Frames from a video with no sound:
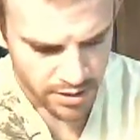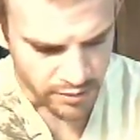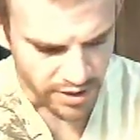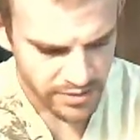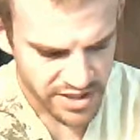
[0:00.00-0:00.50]

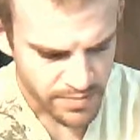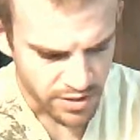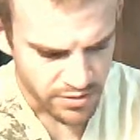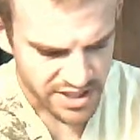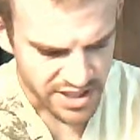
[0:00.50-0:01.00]
Grigory
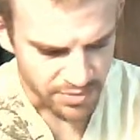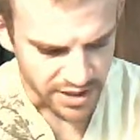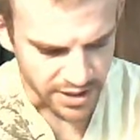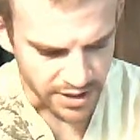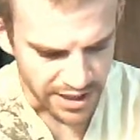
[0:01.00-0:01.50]
spoke
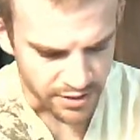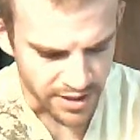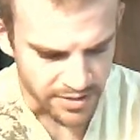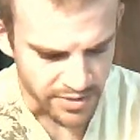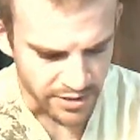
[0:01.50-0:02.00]
simply, like
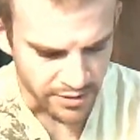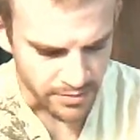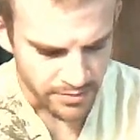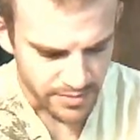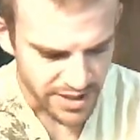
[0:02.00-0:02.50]
grandmother,
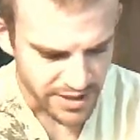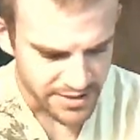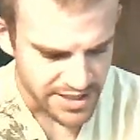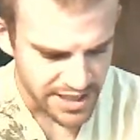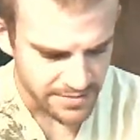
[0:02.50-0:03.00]
but at the
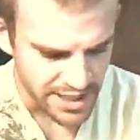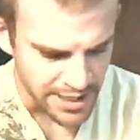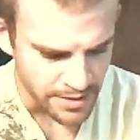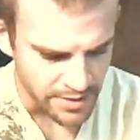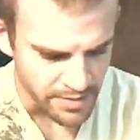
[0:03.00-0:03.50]
same
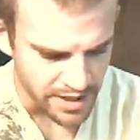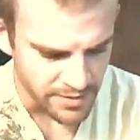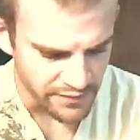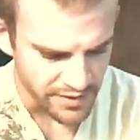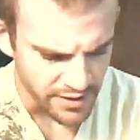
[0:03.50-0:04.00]
time he made
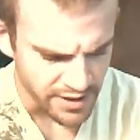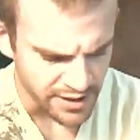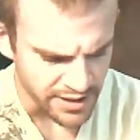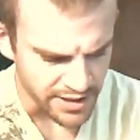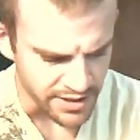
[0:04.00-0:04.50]
me feel
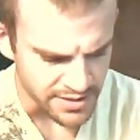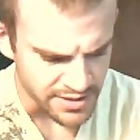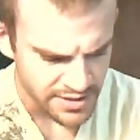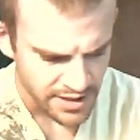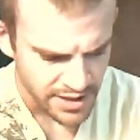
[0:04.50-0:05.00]
ill at ease,
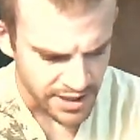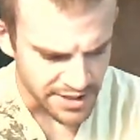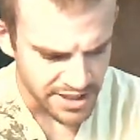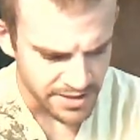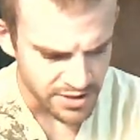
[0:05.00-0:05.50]
and
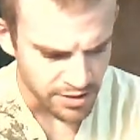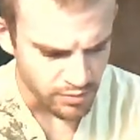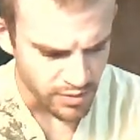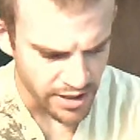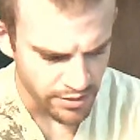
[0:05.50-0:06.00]
he seemed to
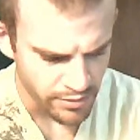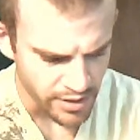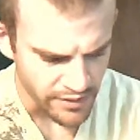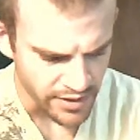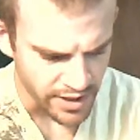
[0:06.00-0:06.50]
look right through
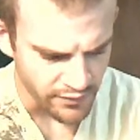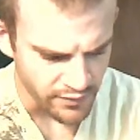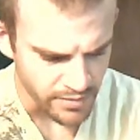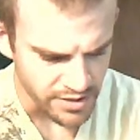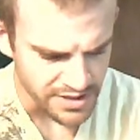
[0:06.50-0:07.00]
everything
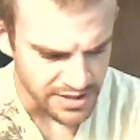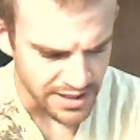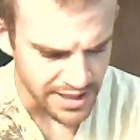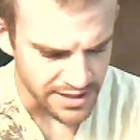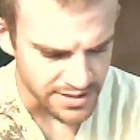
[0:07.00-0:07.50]
from under his
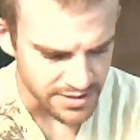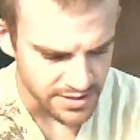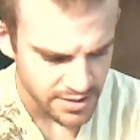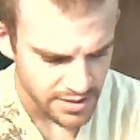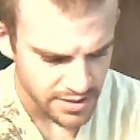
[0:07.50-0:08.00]
glasses.
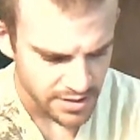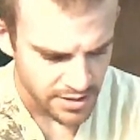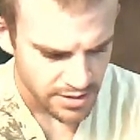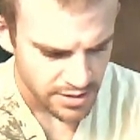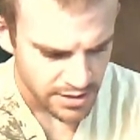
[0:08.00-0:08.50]

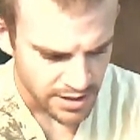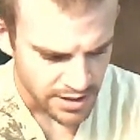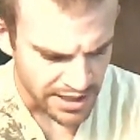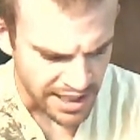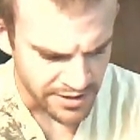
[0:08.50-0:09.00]

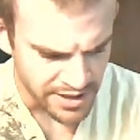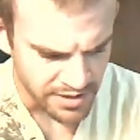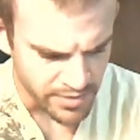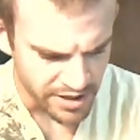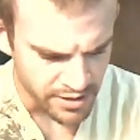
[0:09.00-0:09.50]
"And how did he
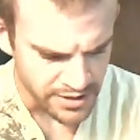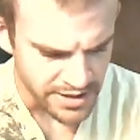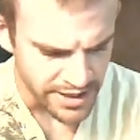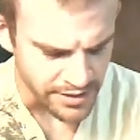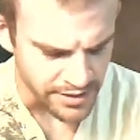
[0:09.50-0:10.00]
beat her to
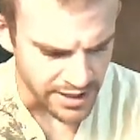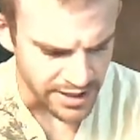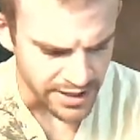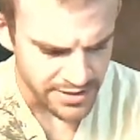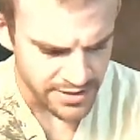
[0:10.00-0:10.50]
death?" I
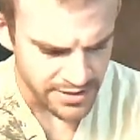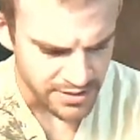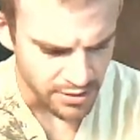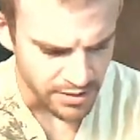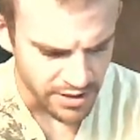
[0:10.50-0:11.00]
asked,
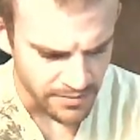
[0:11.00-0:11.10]
slowly.